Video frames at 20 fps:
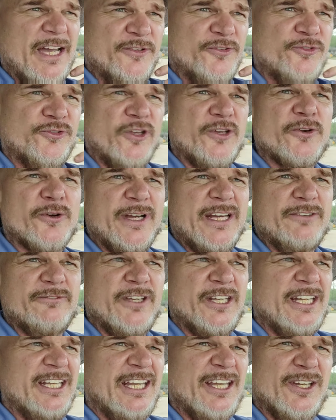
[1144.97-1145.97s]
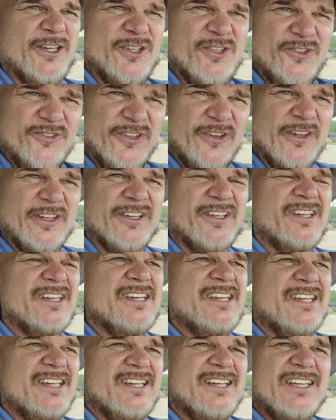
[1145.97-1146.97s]
my centering videos and the,
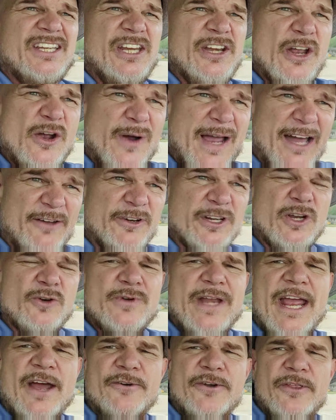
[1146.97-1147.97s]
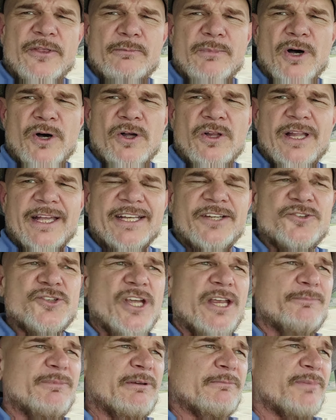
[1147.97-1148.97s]
you know, how to go down on the ball like a
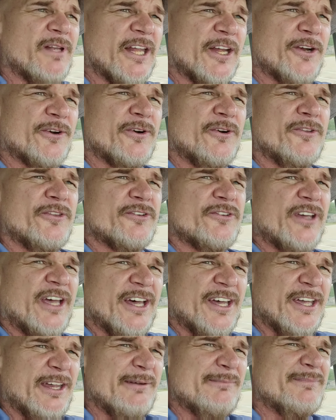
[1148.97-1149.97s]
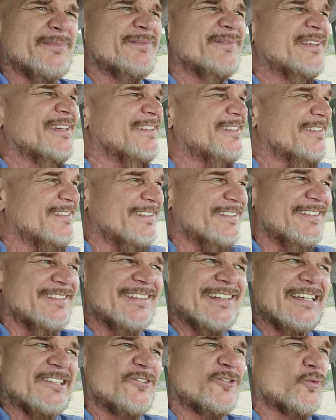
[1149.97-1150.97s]
champion player all the time. Uh,
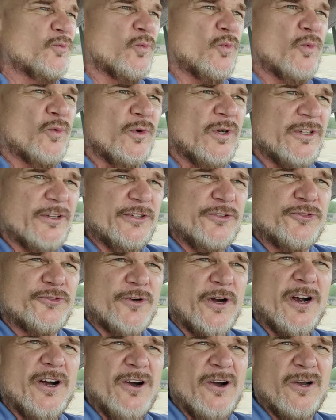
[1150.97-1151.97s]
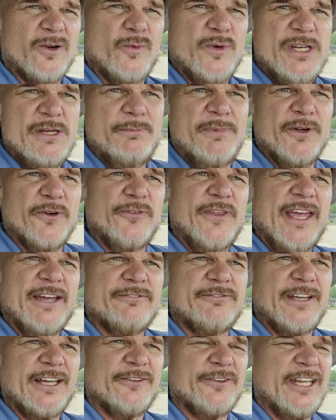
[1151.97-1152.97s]
that's really strong when you build
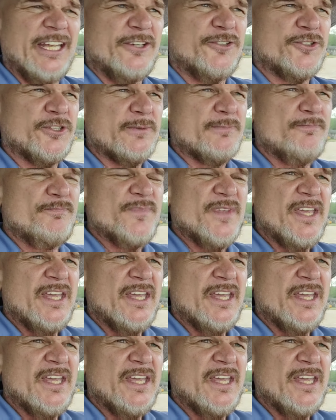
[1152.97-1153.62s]
that foundation.